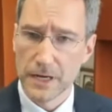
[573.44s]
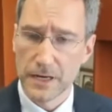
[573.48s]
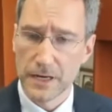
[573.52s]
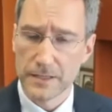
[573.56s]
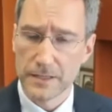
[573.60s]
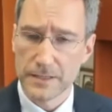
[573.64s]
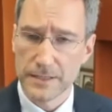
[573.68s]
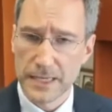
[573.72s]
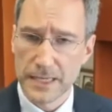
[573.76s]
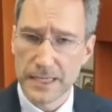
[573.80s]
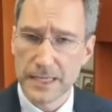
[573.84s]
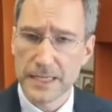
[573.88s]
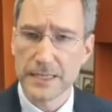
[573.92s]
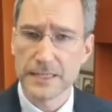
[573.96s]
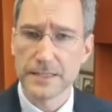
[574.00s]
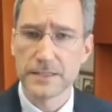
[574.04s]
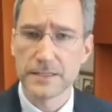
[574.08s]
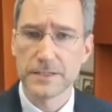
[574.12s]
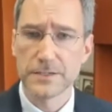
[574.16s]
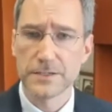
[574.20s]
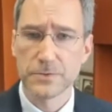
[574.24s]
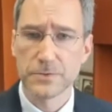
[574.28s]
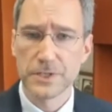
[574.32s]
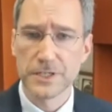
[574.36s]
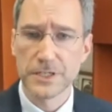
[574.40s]
taken
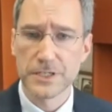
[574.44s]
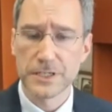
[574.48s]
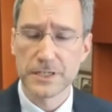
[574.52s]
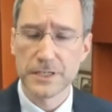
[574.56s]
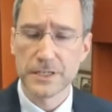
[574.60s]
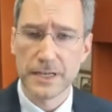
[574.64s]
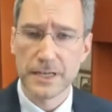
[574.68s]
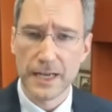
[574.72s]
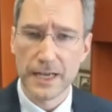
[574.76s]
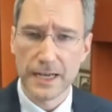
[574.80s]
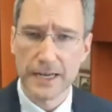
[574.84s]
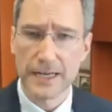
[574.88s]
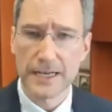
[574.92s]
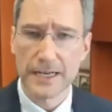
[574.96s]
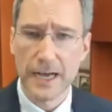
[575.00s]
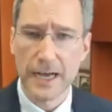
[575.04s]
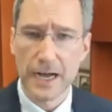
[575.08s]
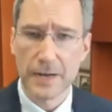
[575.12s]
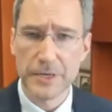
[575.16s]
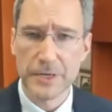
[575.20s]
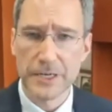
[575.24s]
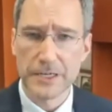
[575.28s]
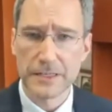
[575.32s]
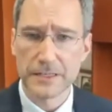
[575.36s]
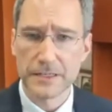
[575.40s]
this region
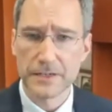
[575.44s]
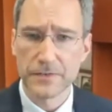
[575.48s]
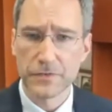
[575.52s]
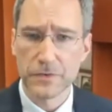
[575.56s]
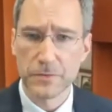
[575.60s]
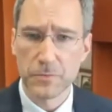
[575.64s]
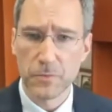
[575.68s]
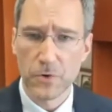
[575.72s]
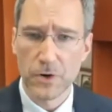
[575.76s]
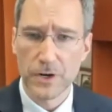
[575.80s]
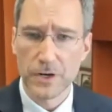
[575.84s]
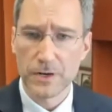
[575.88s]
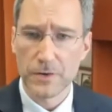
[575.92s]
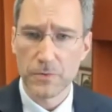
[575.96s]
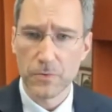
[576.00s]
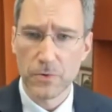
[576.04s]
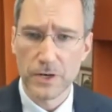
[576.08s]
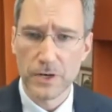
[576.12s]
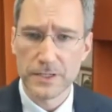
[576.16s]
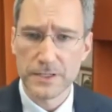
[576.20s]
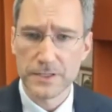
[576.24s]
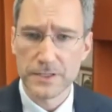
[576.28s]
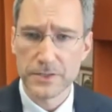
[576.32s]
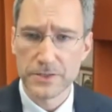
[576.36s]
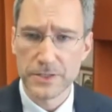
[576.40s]
economically from where it
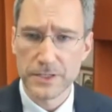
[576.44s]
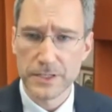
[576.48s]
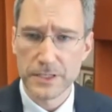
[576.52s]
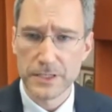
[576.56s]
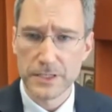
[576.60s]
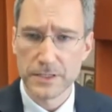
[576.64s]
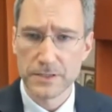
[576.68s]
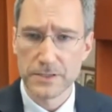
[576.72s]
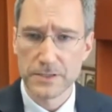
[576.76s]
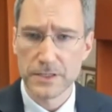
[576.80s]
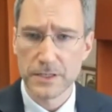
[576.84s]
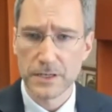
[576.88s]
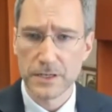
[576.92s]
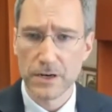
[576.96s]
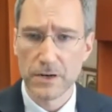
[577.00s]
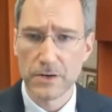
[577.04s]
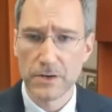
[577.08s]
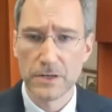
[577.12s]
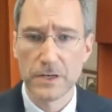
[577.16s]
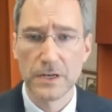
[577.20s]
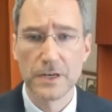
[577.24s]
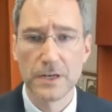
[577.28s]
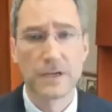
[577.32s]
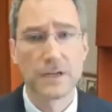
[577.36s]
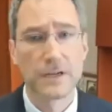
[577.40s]
was 30 years
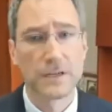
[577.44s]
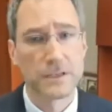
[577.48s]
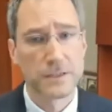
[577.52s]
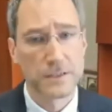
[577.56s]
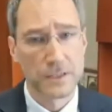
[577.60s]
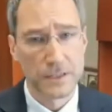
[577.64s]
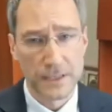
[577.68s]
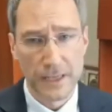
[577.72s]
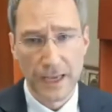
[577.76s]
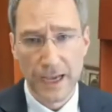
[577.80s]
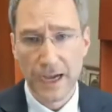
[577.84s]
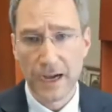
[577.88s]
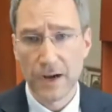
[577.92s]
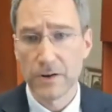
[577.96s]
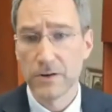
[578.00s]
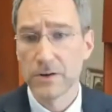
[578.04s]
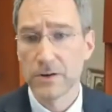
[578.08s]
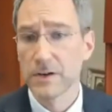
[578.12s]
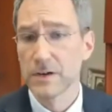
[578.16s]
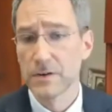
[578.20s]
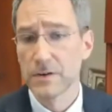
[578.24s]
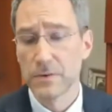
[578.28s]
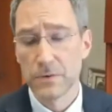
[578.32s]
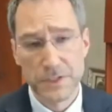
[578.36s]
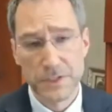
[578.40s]
ago to now,
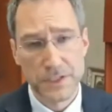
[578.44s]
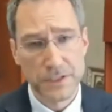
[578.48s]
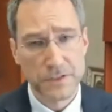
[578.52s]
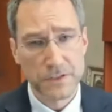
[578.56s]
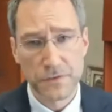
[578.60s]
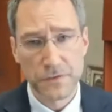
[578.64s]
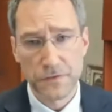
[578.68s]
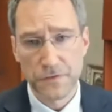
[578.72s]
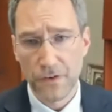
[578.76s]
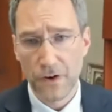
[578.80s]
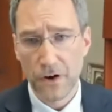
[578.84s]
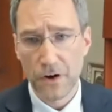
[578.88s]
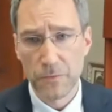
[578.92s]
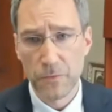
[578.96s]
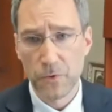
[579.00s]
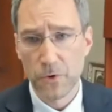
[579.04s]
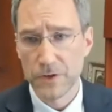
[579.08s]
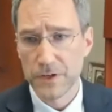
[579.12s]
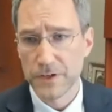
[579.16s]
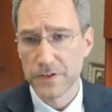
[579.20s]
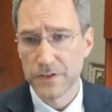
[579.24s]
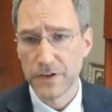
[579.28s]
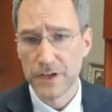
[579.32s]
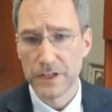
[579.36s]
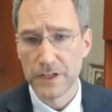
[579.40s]
which is far more
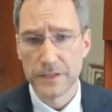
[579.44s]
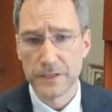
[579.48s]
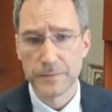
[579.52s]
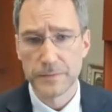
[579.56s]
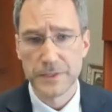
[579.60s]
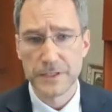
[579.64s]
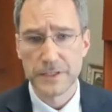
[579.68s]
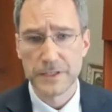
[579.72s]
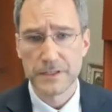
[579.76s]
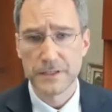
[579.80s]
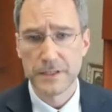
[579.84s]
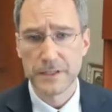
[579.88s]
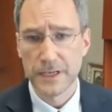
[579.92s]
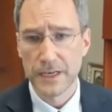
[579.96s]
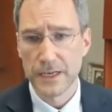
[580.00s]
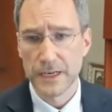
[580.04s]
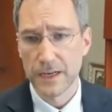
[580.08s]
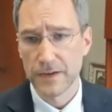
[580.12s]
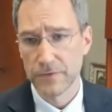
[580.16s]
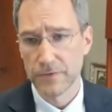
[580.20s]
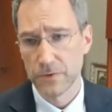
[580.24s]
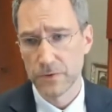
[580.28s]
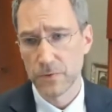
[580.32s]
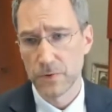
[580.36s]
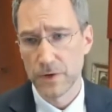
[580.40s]
developed than it
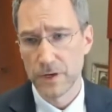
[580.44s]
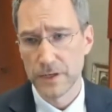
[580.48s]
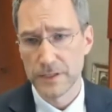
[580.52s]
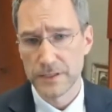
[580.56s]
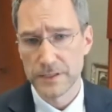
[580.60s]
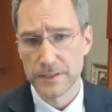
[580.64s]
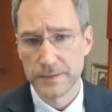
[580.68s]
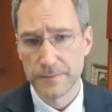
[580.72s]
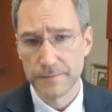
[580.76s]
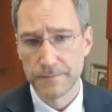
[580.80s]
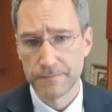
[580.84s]
ever was.